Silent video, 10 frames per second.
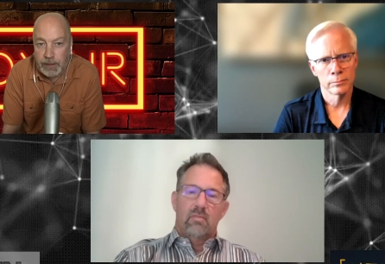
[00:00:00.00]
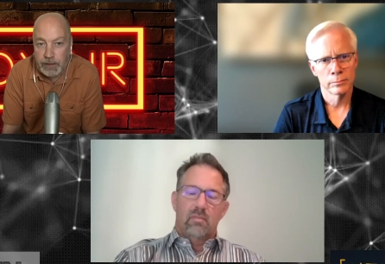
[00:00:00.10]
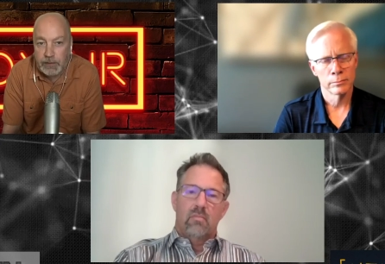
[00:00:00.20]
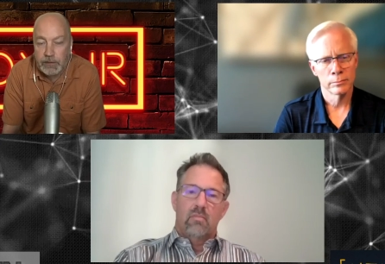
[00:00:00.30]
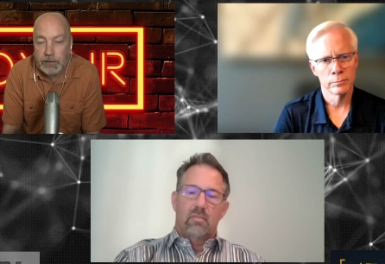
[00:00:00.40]

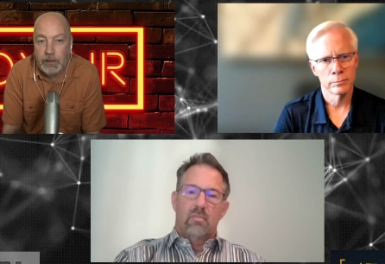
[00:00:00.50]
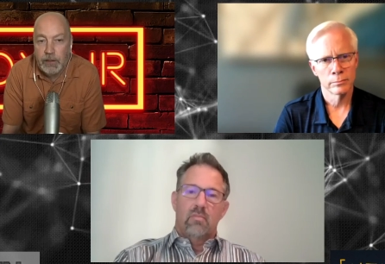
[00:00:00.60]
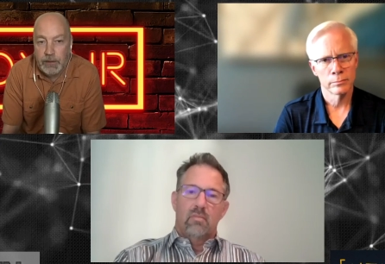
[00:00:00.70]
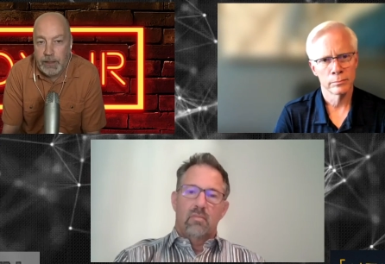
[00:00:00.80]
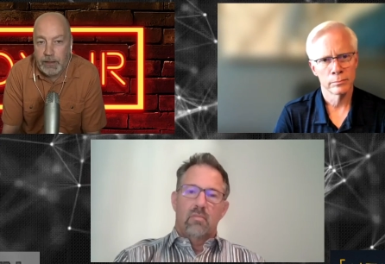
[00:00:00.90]
Speaker 1: things
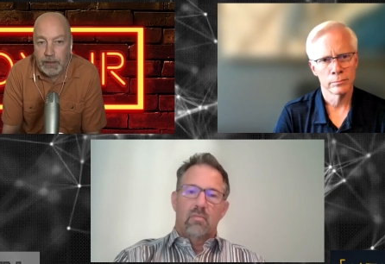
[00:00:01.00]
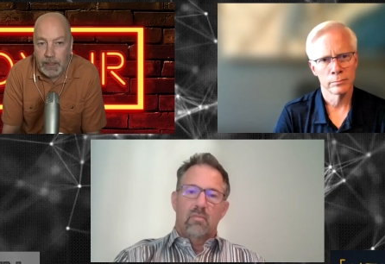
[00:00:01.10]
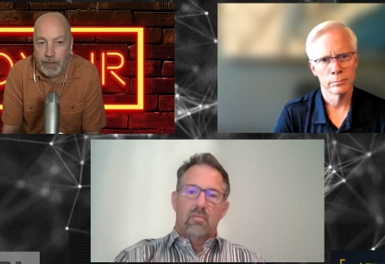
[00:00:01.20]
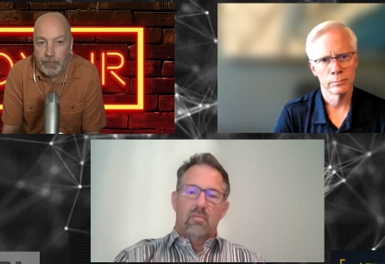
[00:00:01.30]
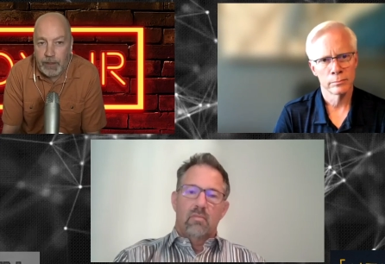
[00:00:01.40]
that
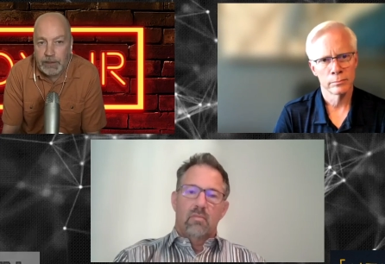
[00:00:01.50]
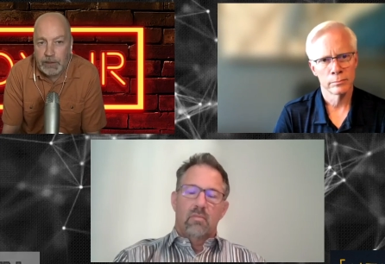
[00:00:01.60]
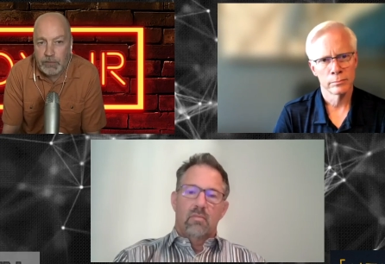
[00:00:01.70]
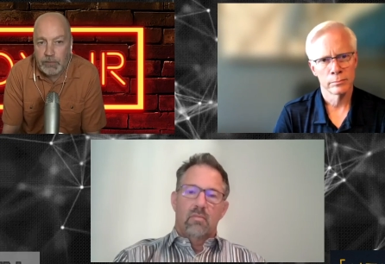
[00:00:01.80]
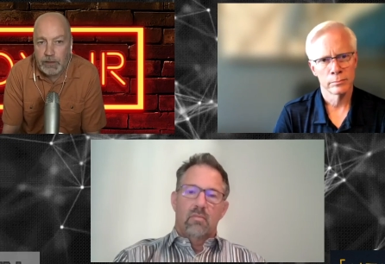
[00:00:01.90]

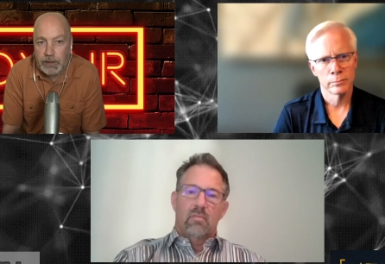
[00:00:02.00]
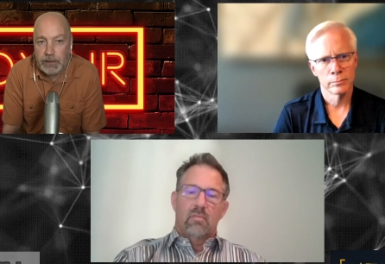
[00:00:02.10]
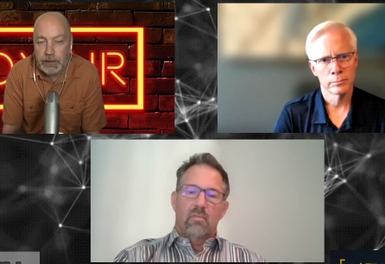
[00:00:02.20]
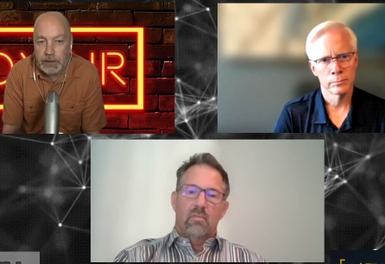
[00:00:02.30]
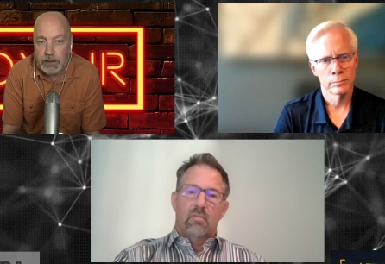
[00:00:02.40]
collaboration is
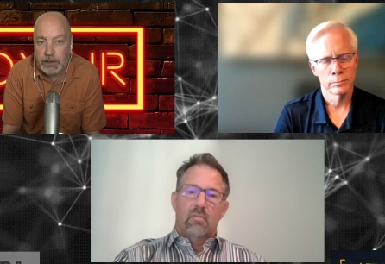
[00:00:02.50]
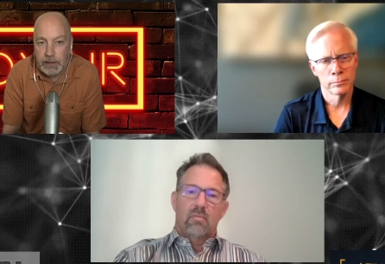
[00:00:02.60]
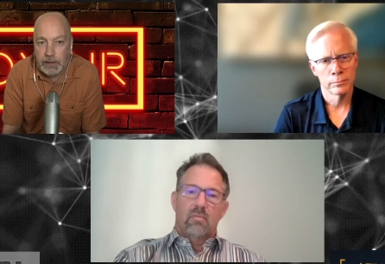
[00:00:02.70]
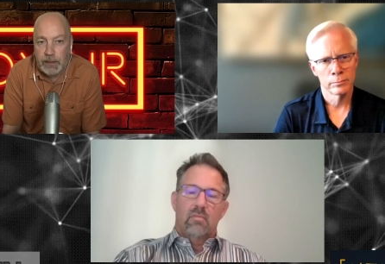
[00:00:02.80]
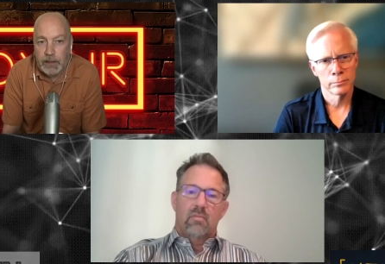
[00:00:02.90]
really
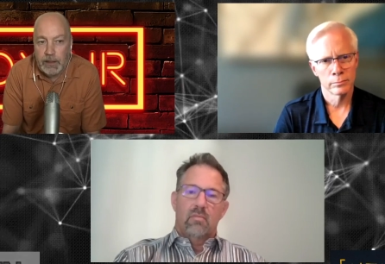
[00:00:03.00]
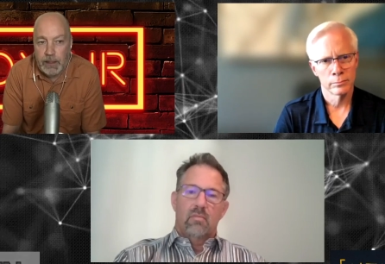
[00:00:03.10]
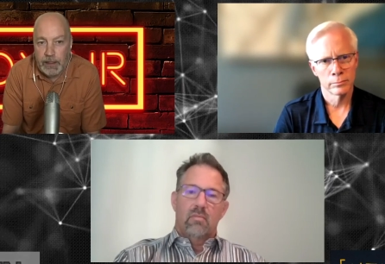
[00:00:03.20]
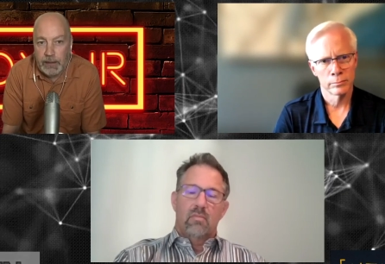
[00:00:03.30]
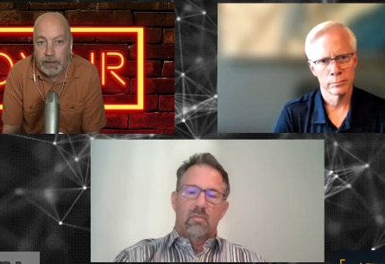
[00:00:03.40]
key
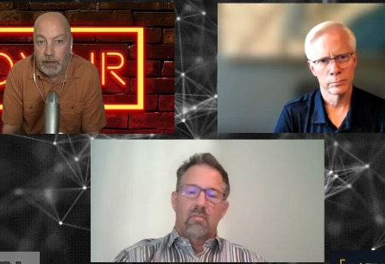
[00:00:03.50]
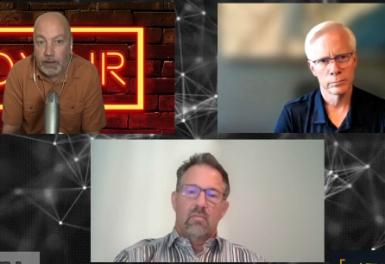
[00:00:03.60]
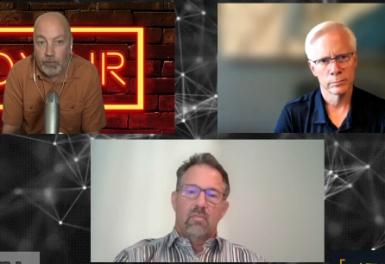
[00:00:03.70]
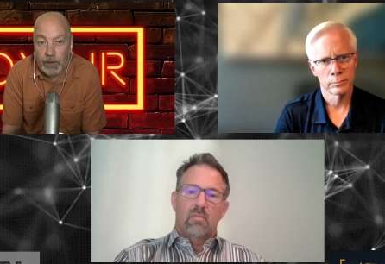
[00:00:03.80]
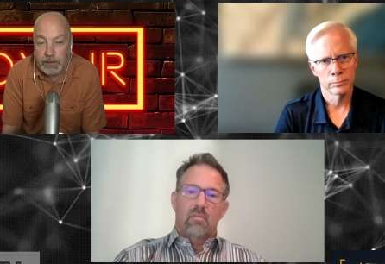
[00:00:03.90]
and
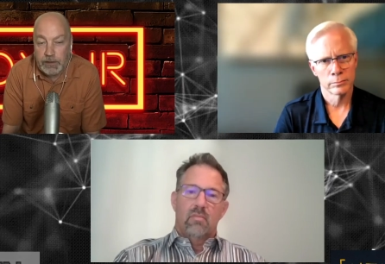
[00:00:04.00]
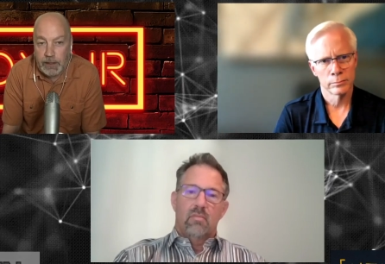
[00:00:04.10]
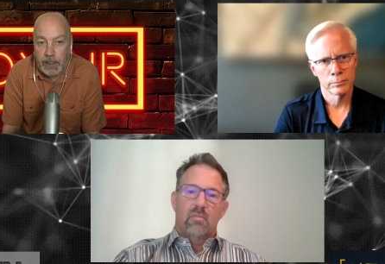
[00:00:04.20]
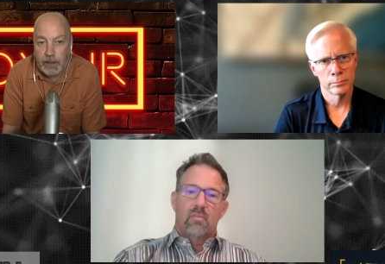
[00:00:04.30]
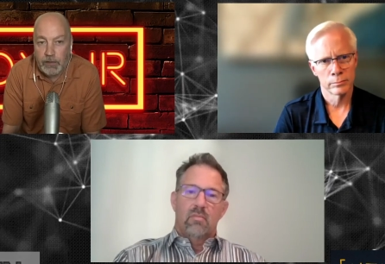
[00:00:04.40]
and once
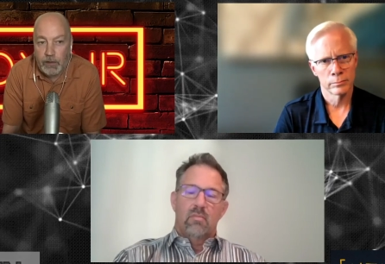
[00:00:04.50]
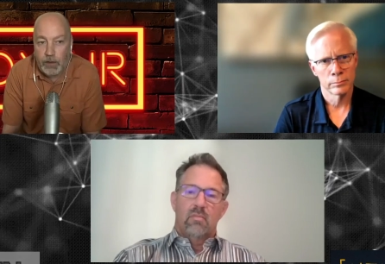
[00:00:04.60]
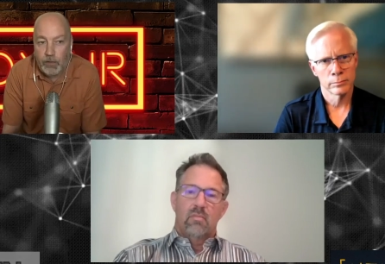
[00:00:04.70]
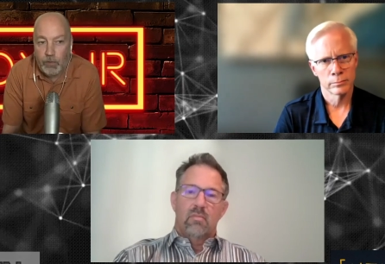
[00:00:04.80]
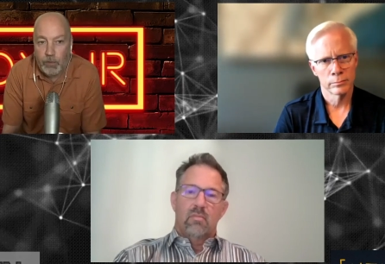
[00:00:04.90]
again
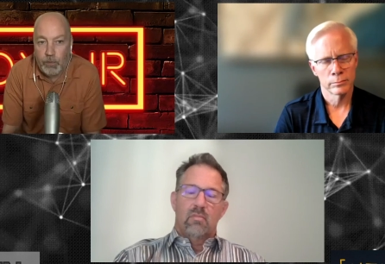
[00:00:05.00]
uh,